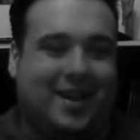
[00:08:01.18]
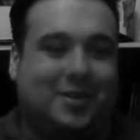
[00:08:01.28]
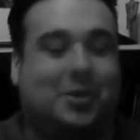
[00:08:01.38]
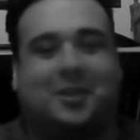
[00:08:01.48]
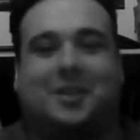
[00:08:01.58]

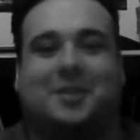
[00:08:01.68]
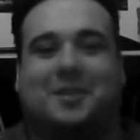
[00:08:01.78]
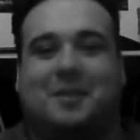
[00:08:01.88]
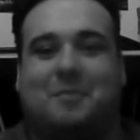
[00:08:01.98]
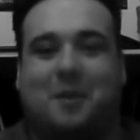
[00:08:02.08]
just
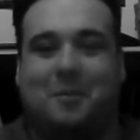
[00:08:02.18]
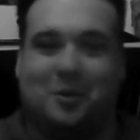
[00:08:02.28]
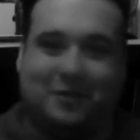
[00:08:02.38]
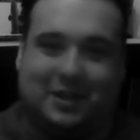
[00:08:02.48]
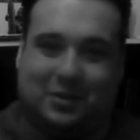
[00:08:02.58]
as the
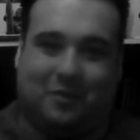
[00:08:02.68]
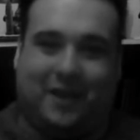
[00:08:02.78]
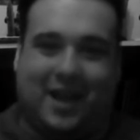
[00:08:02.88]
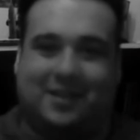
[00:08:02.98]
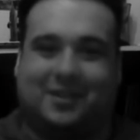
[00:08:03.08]
movie
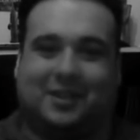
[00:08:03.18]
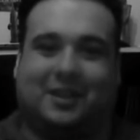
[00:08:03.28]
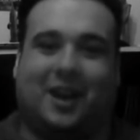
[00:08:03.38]
sort of ends and